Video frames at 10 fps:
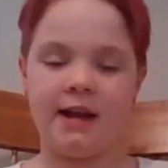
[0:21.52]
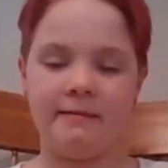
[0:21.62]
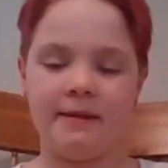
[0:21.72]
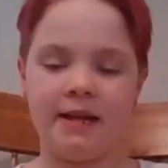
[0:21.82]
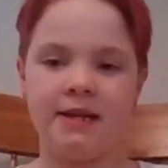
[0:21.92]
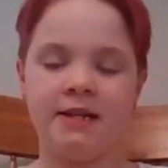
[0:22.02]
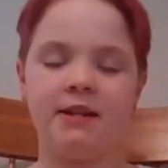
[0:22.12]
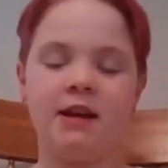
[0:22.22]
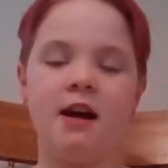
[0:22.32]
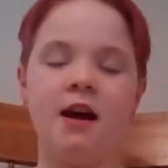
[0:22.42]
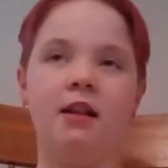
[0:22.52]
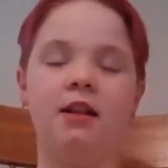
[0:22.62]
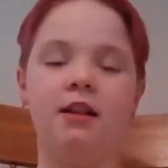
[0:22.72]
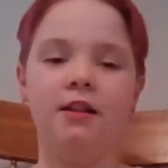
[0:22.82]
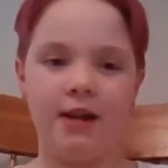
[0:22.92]
I made a
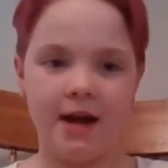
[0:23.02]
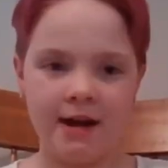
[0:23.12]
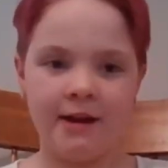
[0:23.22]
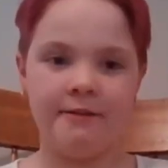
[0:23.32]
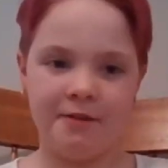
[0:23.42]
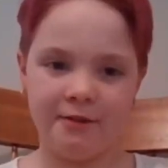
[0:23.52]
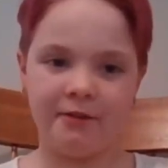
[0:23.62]
lot of new